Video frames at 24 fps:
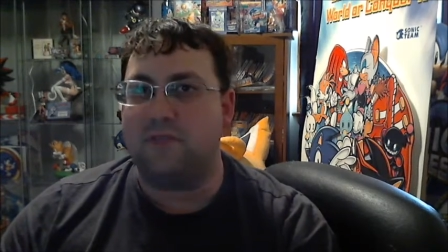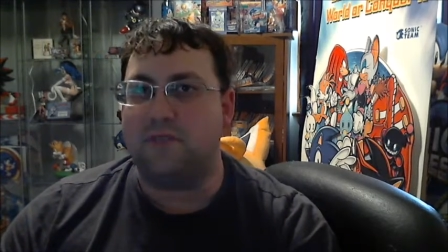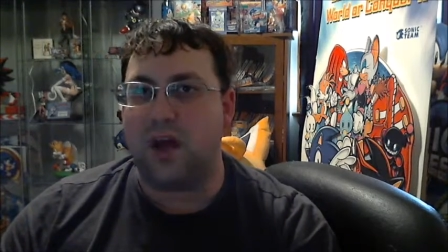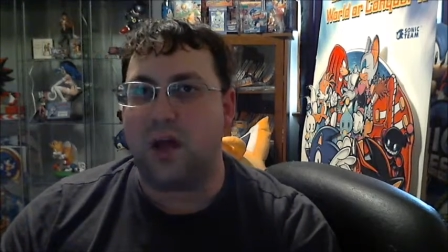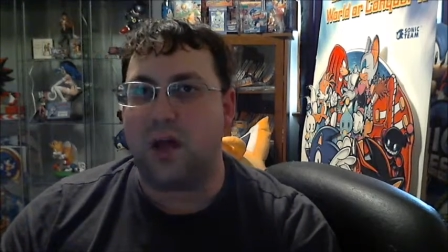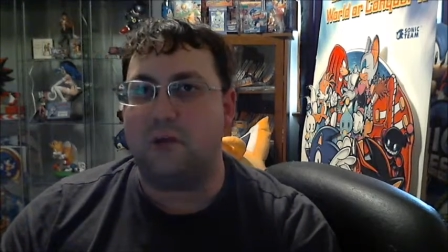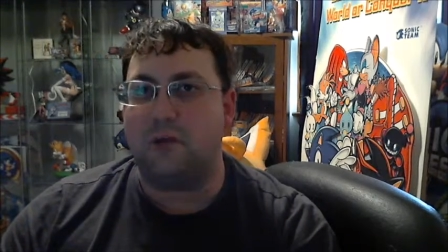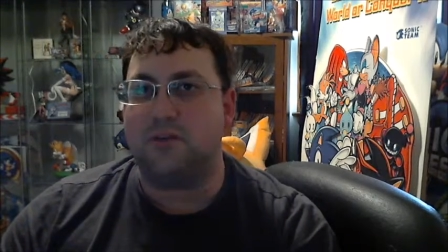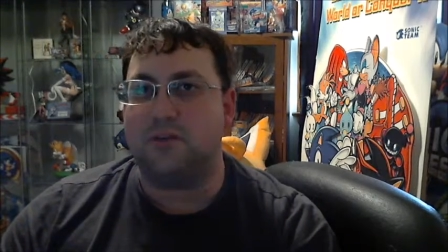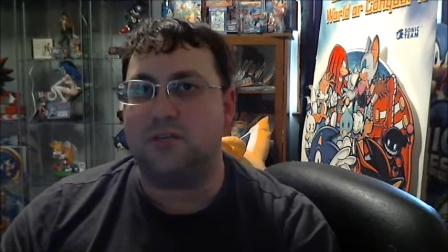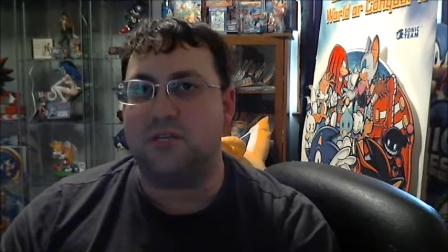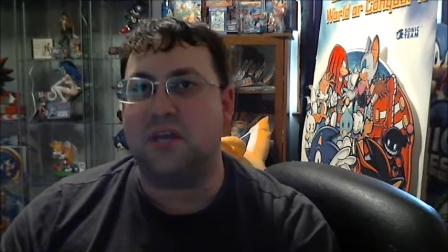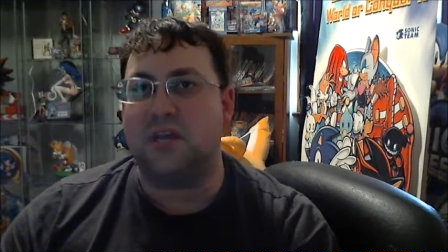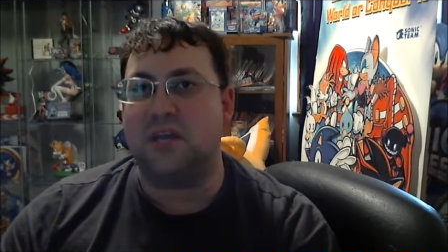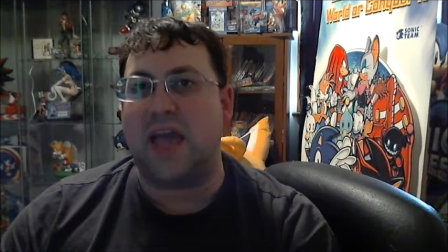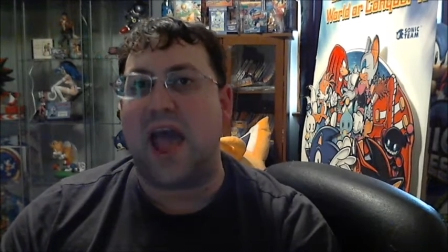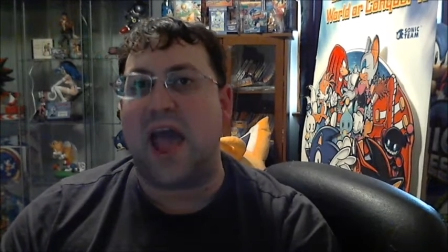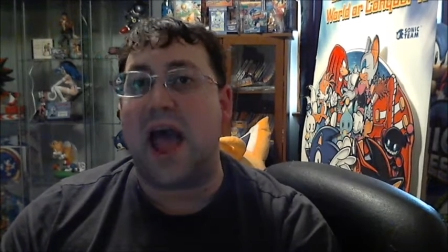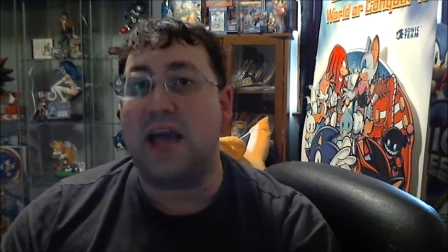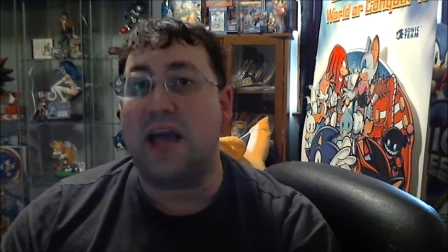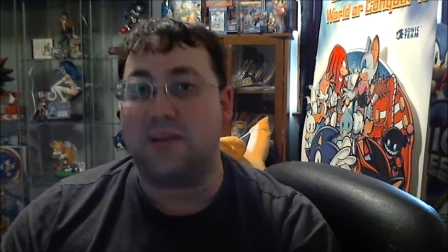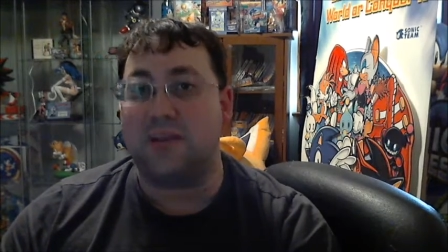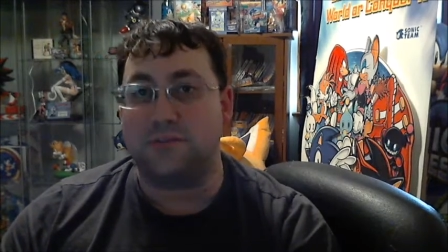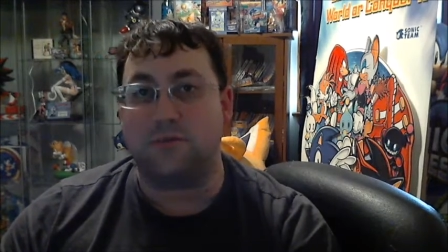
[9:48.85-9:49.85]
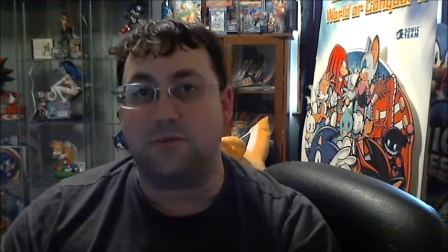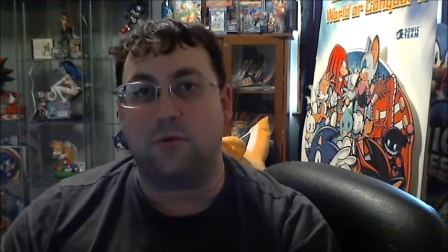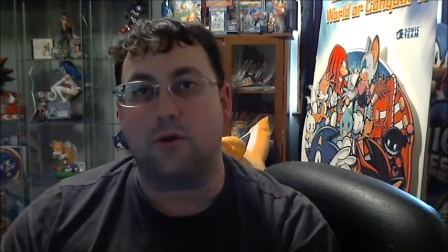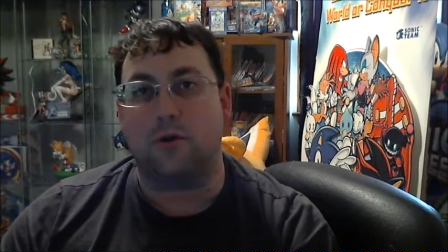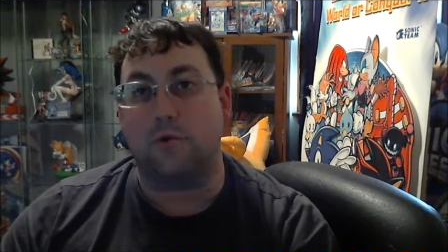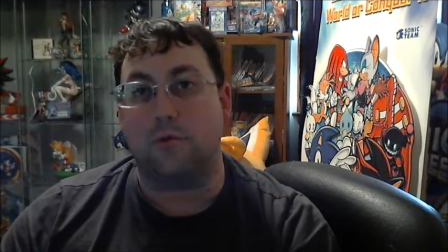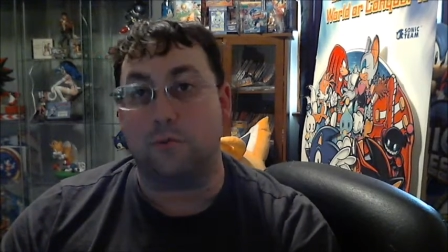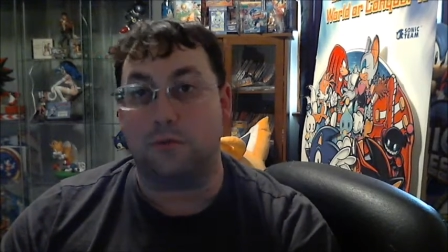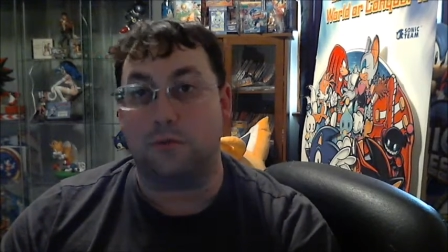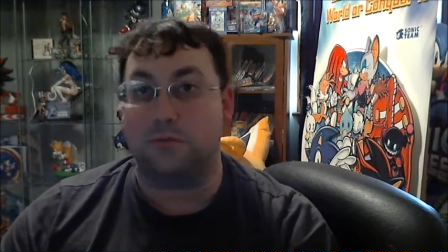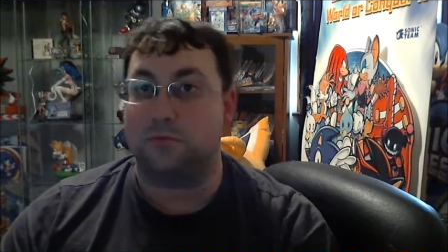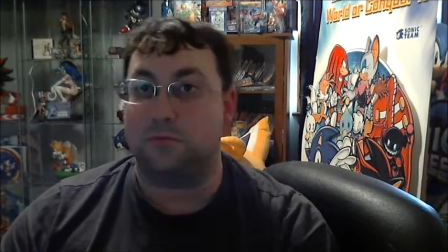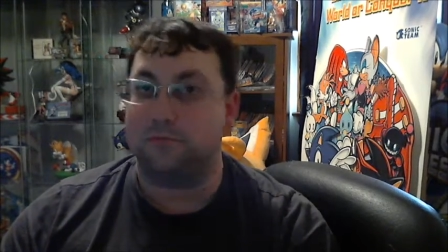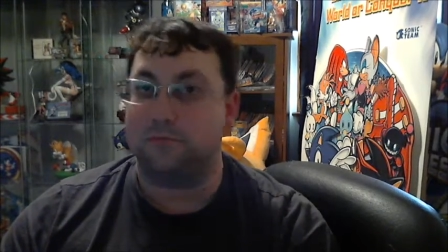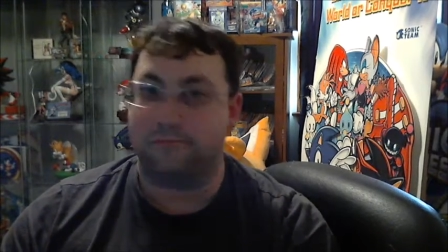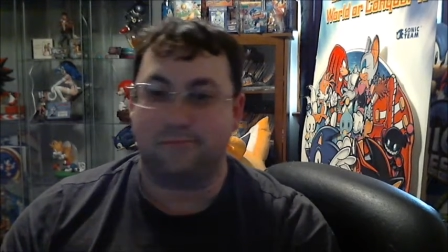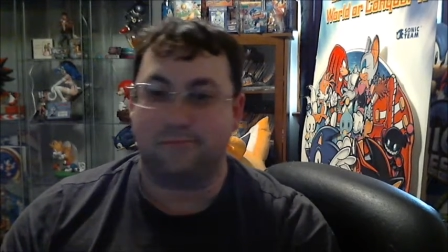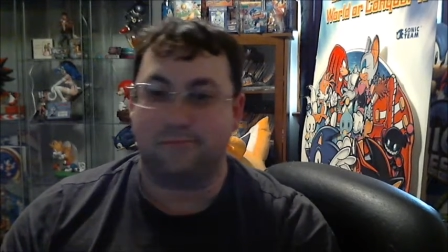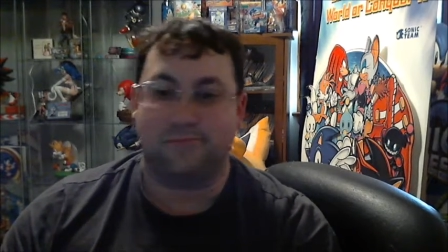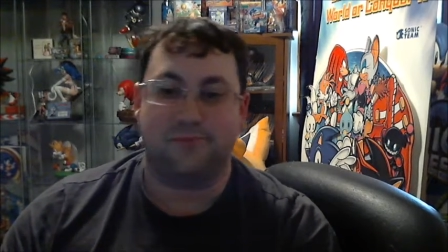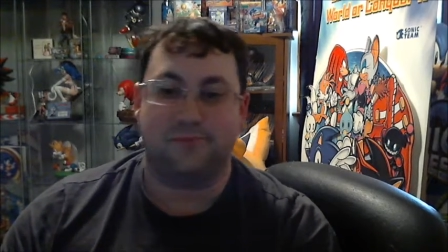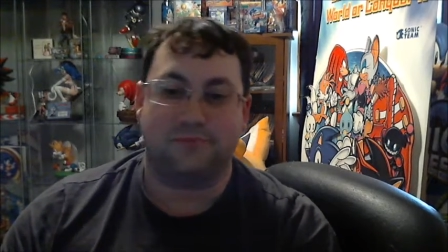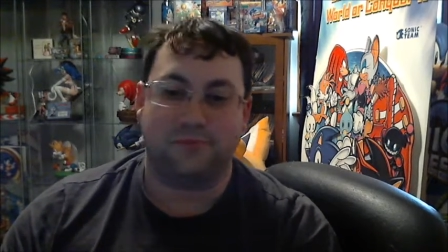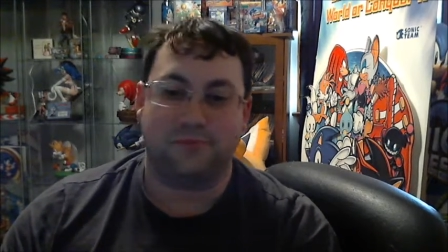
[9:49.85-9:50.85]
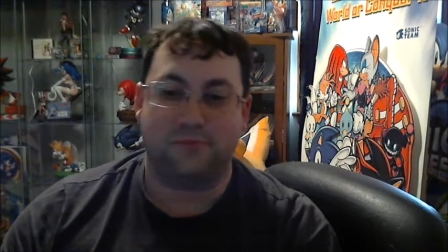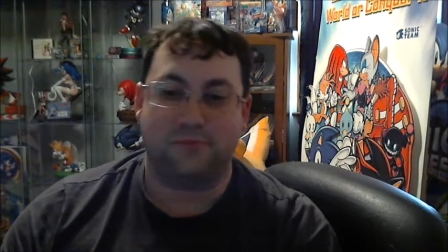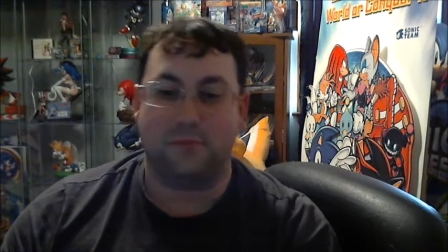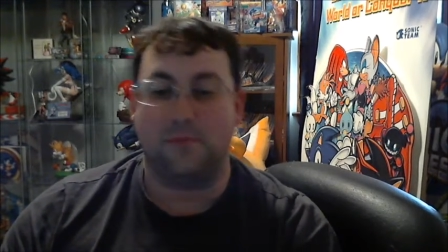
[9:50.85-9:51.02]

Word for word: dollars in cash for it, which for